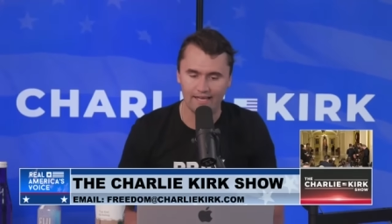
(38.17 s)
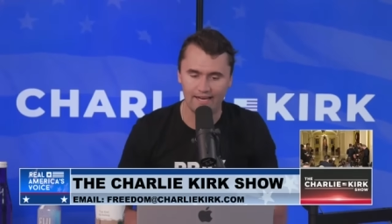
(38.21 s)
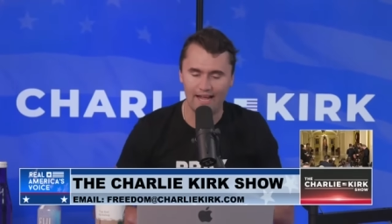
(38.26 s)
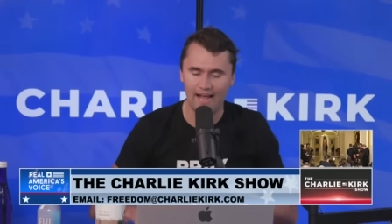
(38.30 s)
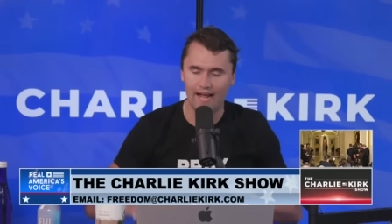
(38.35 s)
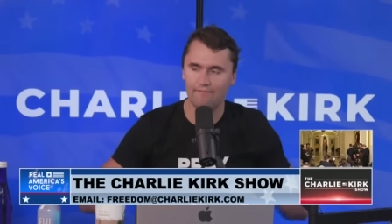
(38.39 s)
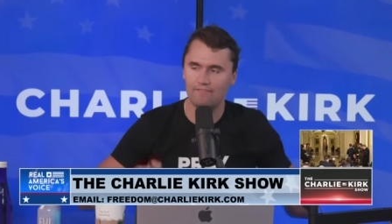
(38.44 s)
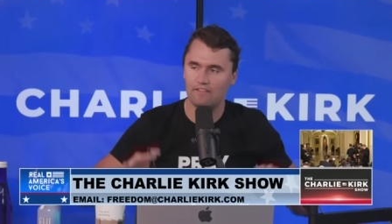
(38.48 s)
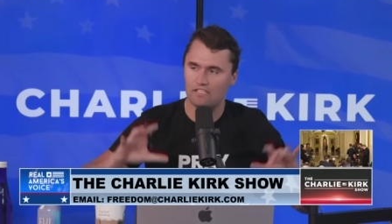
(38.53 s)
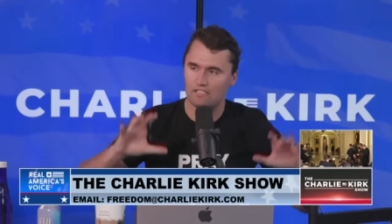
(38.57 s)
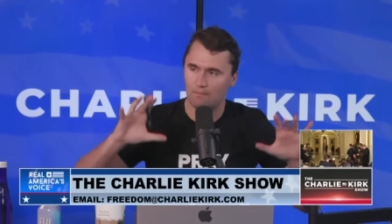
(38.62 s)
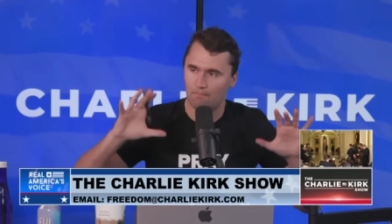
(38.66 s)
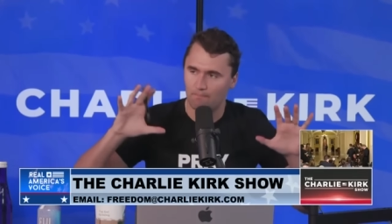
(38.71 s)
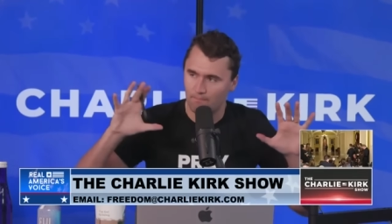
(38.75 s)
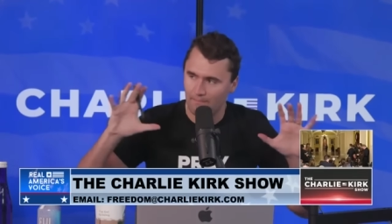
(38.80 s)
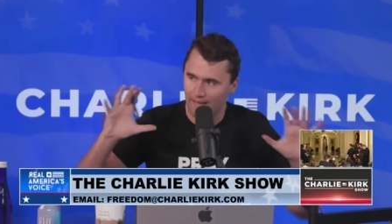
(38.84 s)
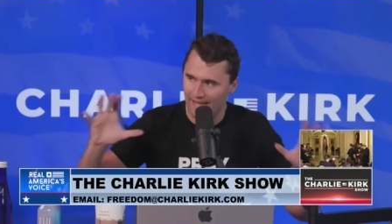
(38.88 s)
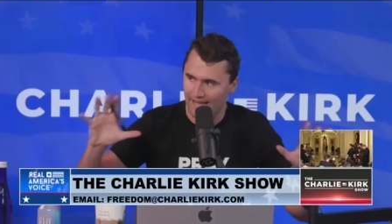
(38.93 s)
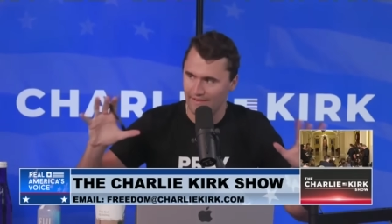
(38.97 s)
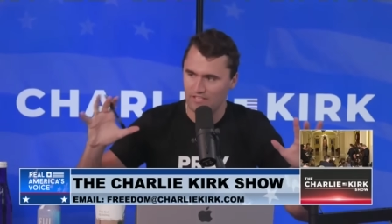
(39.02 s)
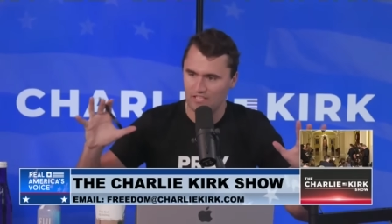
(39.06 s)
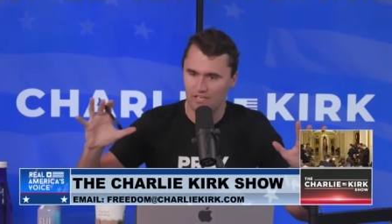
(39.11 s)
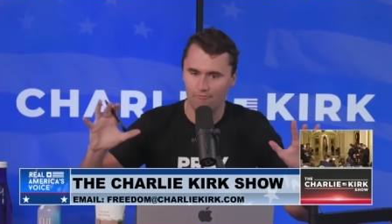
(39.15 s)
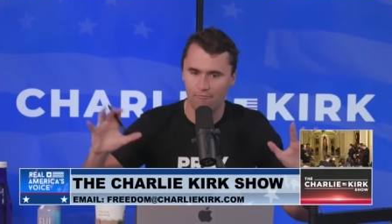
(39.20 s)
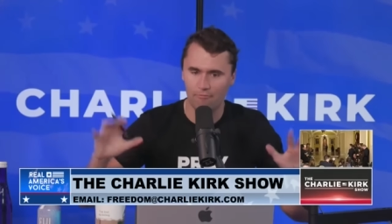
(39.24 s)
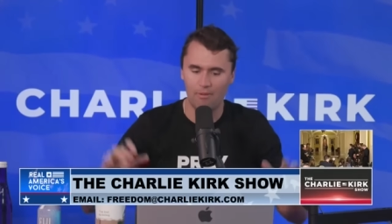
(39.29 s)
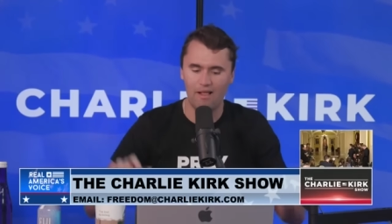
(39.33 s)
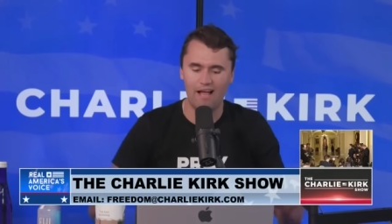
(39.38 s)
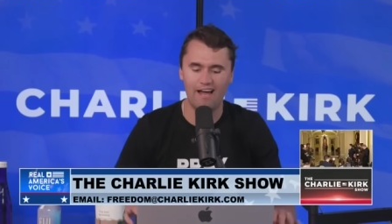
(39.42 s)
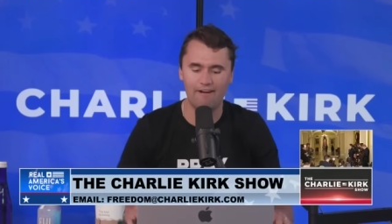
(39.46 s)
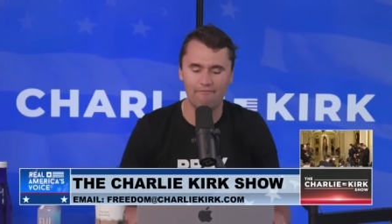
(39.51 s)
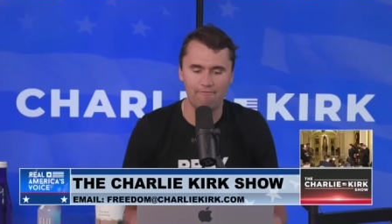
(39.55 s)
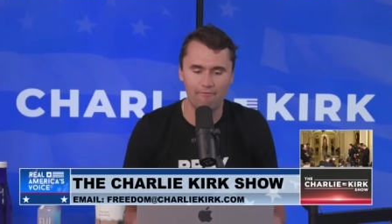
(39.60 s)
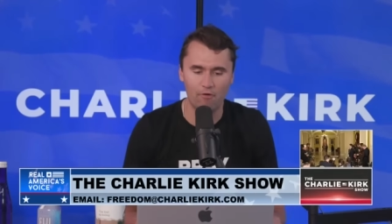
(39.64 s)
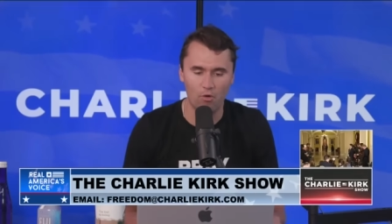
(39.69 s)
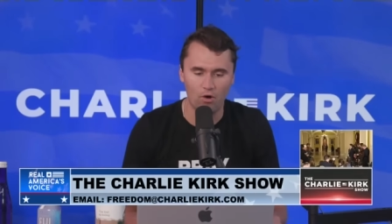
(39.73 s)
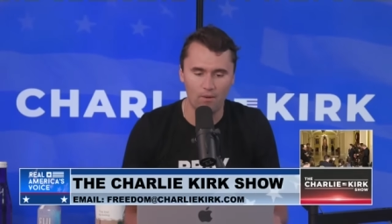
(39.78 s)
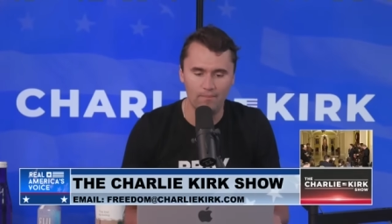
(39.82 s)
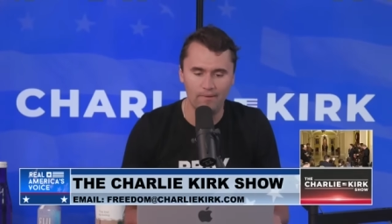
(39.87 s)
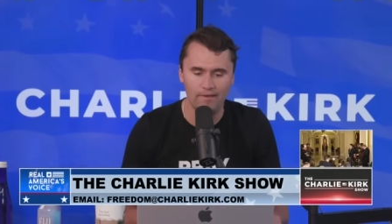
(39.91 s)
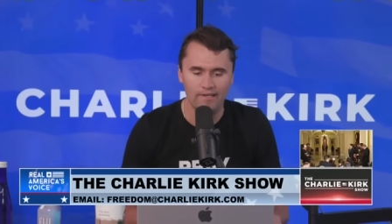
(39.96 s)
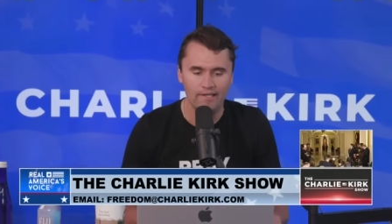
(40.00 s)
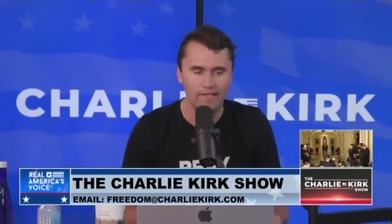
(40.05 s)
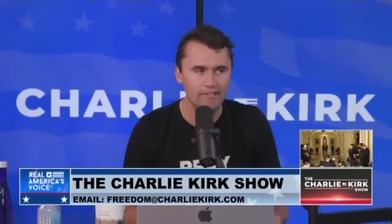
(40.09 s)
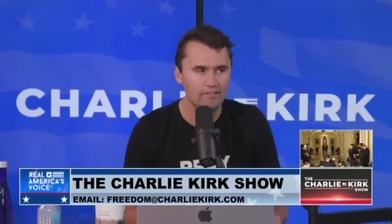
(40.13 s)
that have this massive
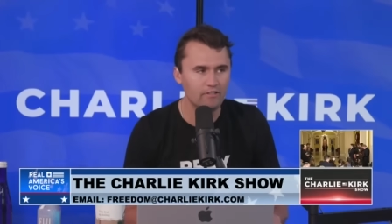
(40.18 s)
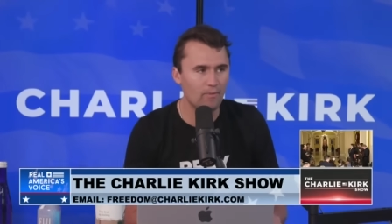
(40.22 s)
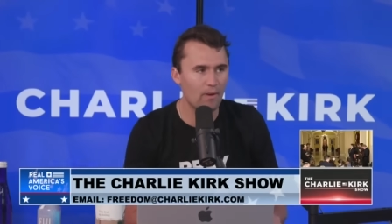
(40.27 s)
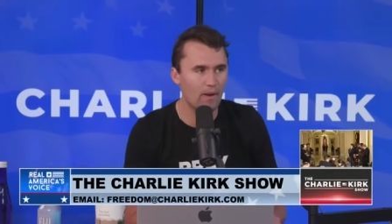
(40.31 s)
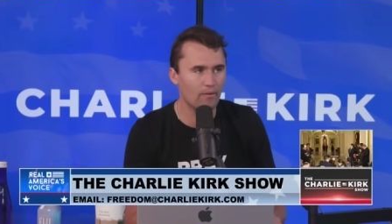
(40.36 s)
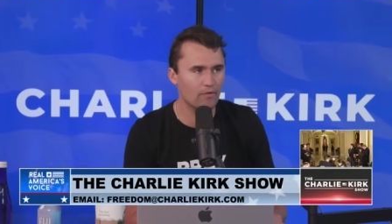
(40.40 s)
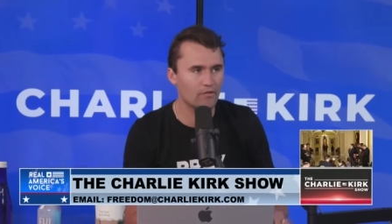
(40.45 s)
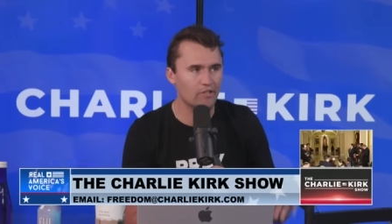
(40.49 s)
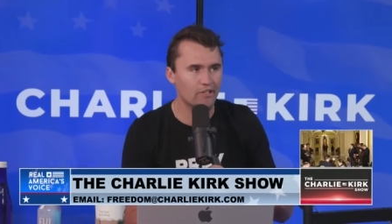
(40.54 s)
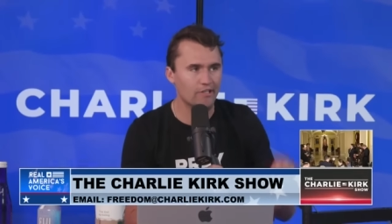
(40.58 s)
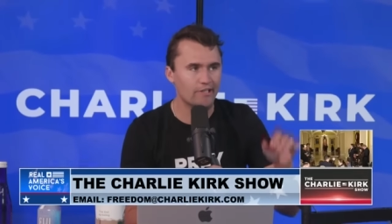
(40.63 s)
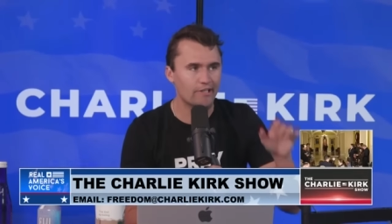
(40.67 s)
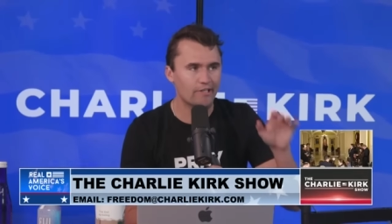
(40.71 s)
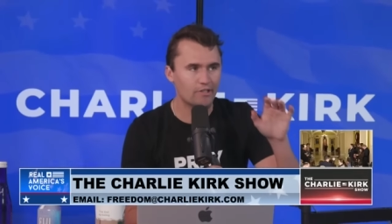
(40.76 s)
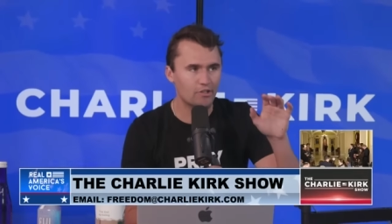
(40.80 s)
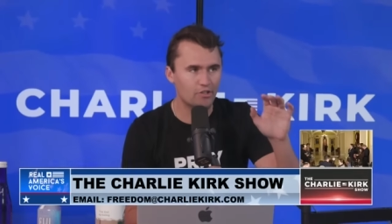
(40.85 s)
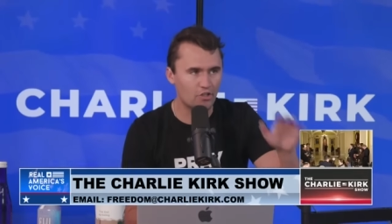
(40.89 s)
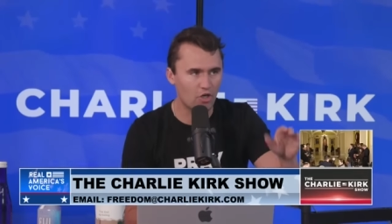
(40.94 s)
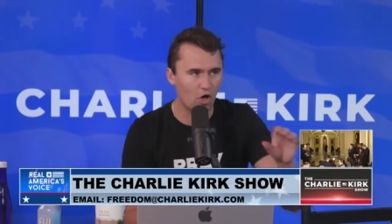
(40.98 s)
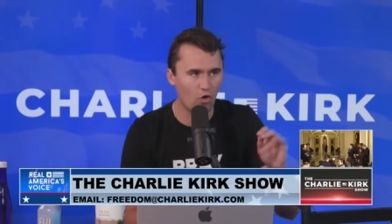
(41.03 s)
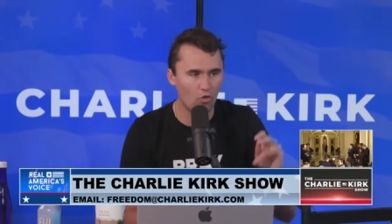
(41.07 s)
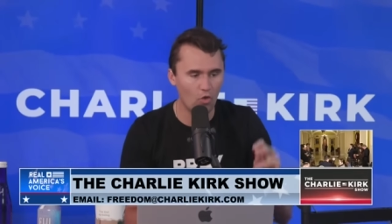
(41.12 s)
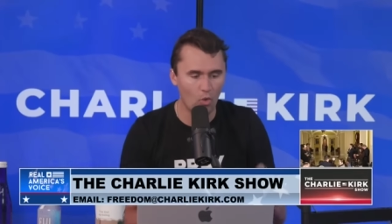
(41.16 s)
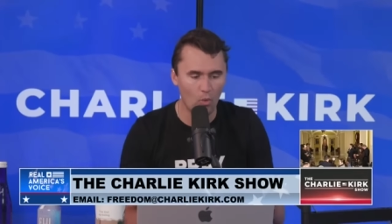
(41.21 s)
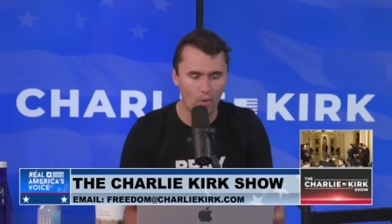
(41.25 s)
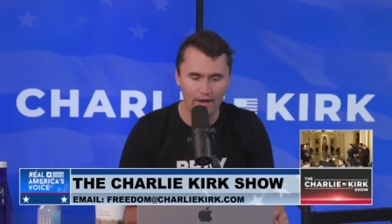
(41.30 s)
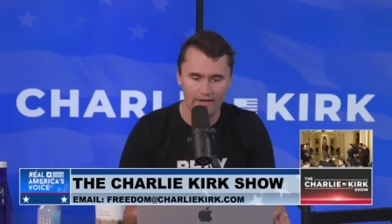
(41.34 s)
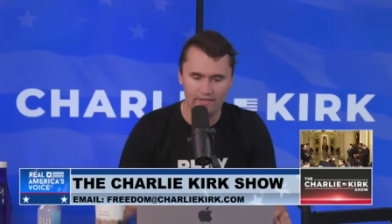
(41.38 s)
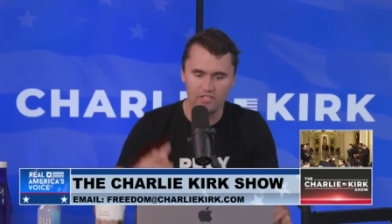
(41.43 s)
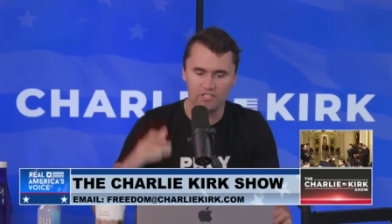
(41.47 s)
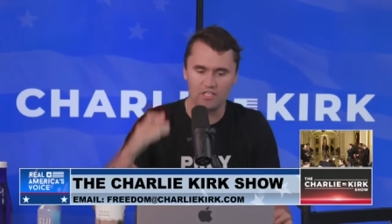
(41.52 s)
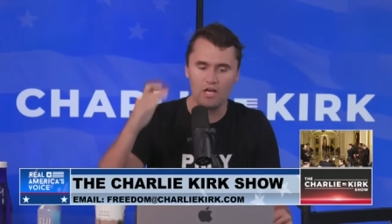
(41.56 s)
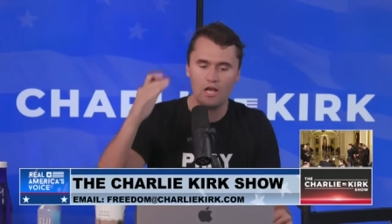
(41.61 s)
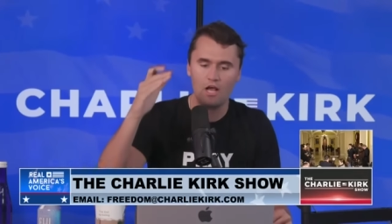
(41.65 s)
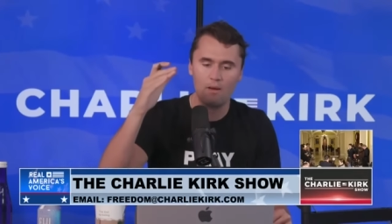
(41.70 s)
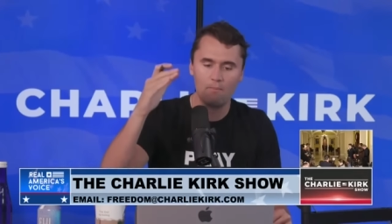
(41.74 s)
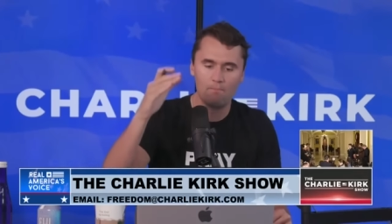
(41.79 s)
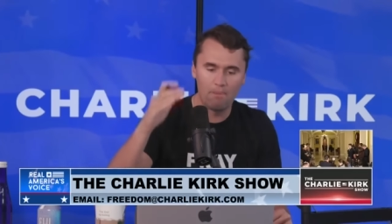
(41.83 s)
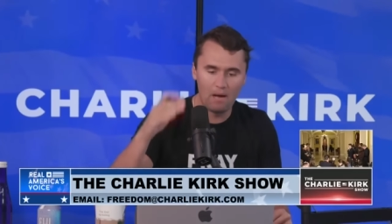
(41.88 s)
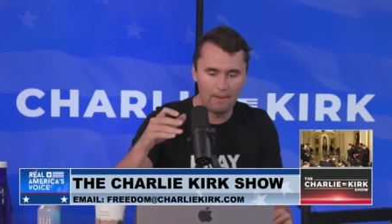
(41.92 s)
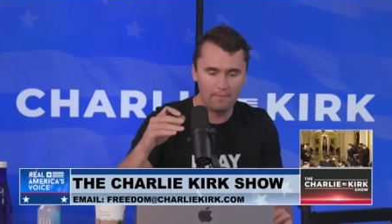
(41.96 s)
platform to be able to show the waste,